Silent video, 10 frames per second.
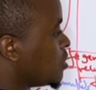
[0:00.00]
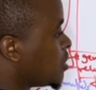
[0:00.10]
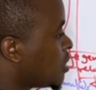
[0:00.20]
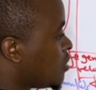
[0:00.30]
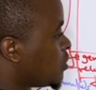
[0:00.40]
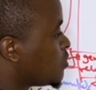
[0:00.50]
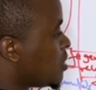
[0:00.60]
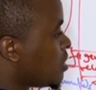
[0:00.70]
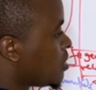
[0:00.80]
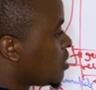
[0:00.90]
cells
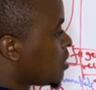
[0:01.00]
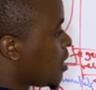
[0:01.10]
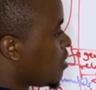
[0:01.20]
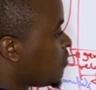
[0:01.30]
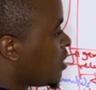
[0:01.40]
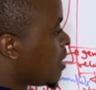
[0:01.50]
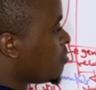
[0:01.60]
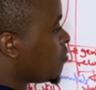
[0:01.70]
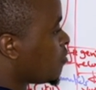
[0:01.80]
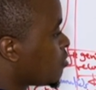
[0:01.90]
with half
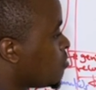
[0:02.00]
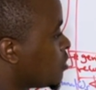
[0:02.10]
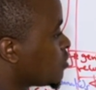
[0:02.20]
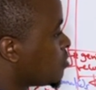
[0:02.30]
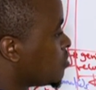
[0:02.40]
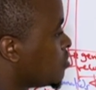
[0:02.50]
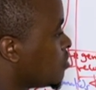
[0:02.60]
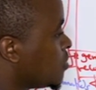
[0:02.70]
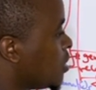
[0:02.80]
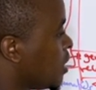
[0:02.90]
number of chromosomes
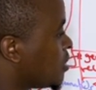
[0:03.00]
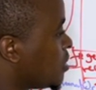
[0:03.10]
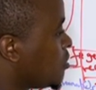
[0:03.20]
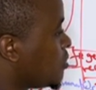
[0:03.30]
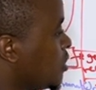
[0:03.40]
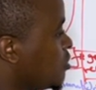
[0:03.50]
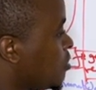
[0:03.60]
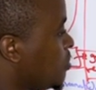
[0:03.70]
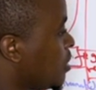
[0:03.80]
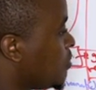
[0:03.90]
as the original
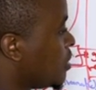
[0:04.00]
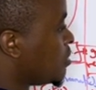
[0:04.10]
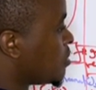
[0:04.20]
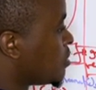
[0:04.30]
parent.